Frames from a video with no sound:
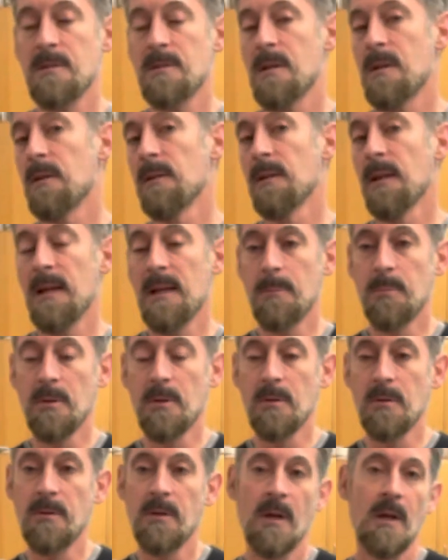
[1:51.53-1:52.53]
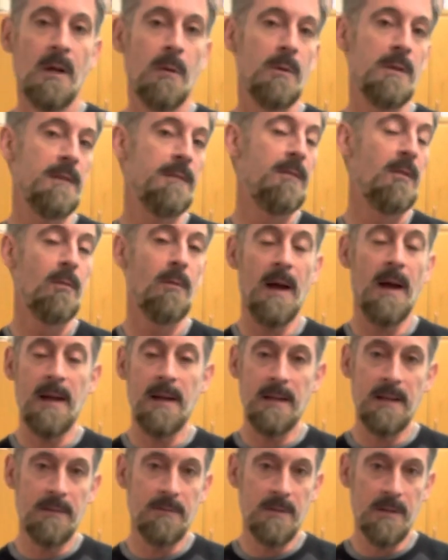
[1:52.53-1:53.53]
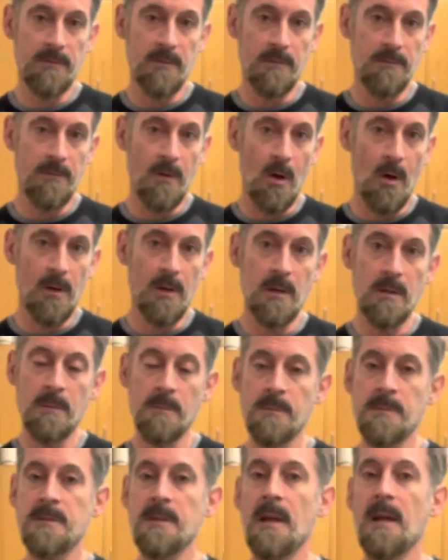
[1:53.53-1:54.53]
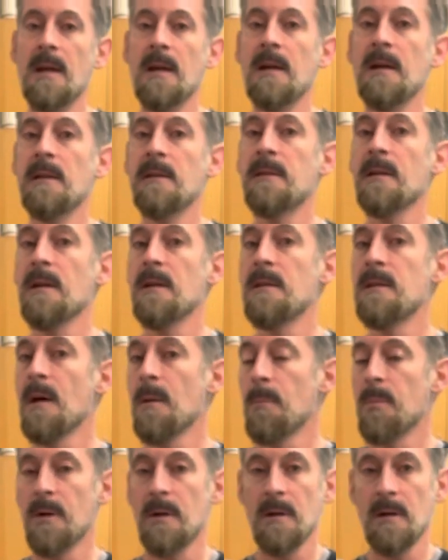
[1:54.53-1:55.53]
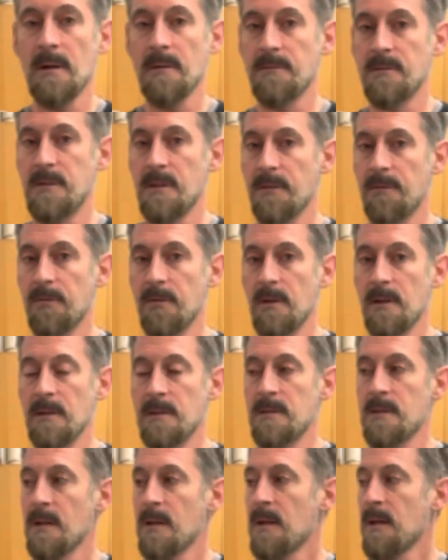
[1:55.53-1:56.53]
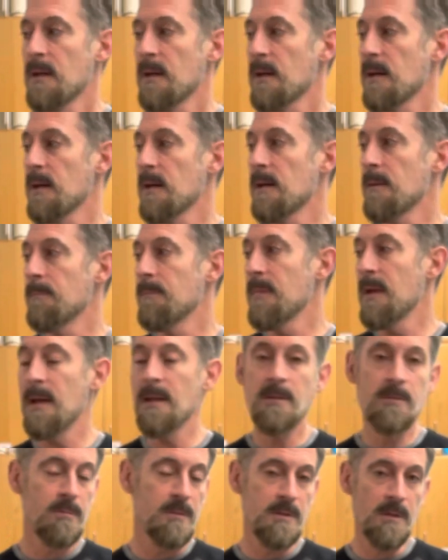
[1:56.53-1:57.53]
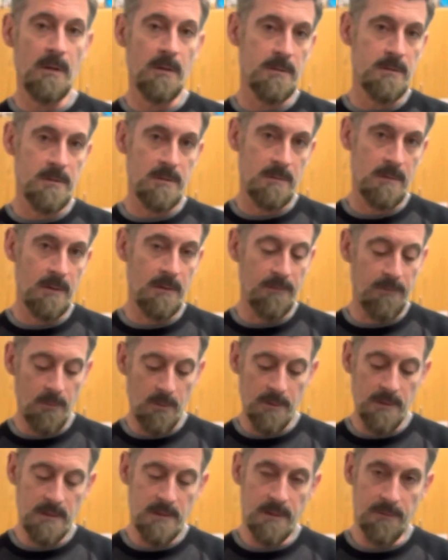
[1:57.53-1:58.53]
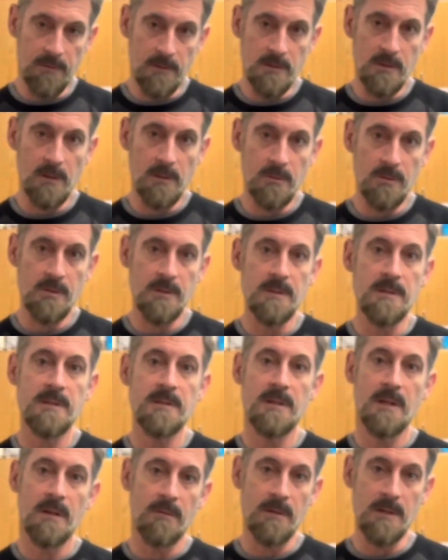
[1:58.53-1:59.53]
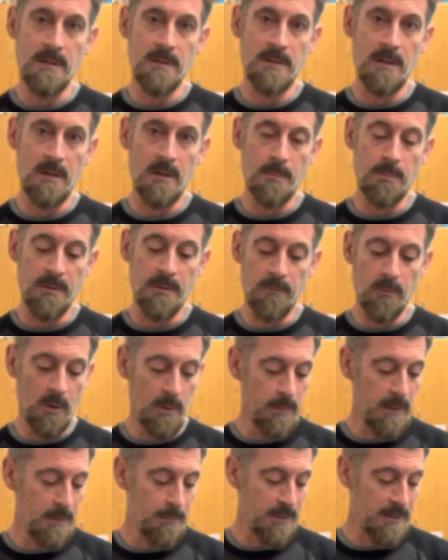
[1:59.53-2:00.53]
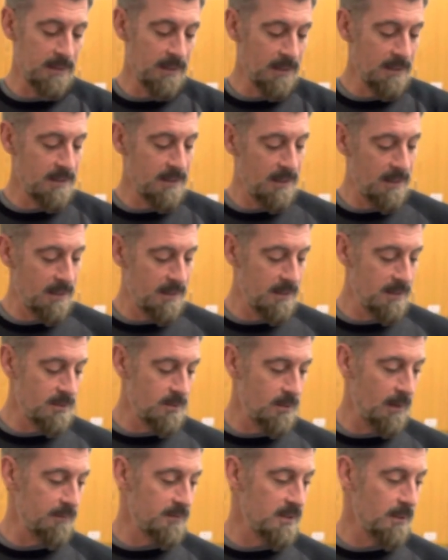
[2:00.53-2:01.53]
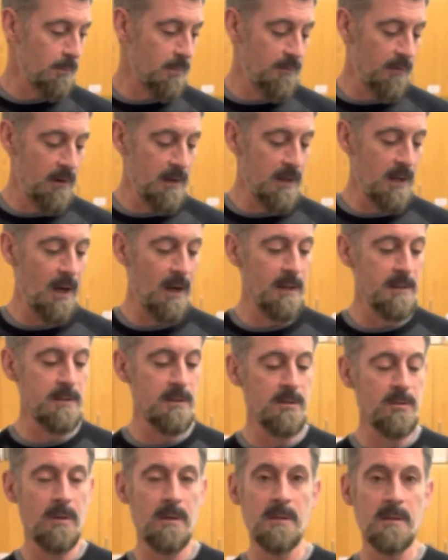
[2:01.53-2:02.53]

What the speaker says: that are labeled with a variety of different volumes and a number of different end results, for the different dilution series that you're performing. But the idea is you have some very concentrated